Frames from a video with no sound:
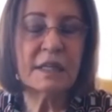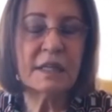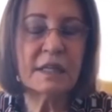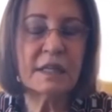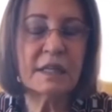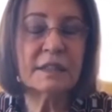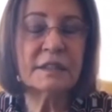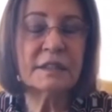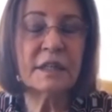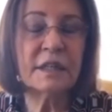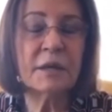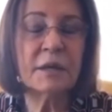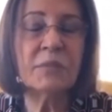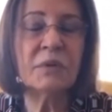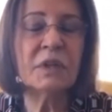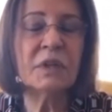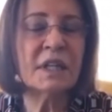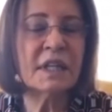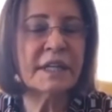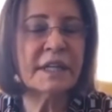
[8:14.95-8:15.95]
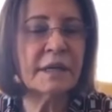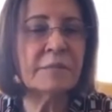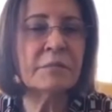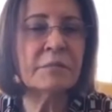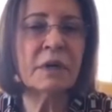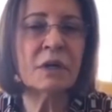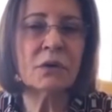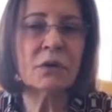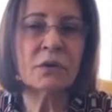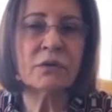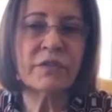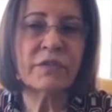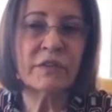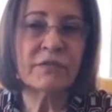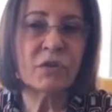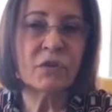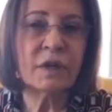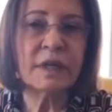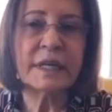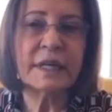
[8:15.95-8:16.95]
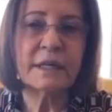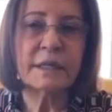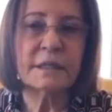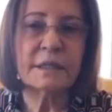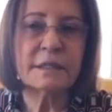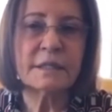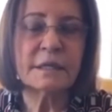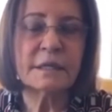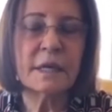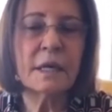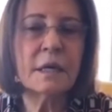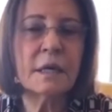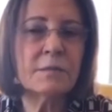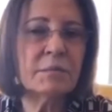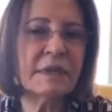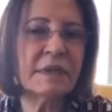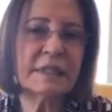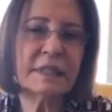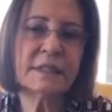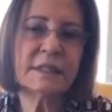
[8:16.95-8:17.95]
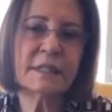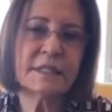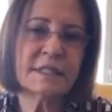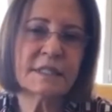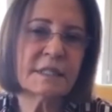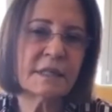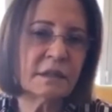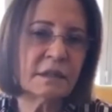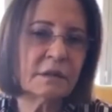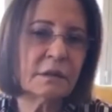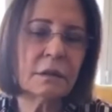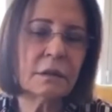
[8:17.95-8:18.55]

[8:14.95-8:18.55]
double the number of the follicles, but it is not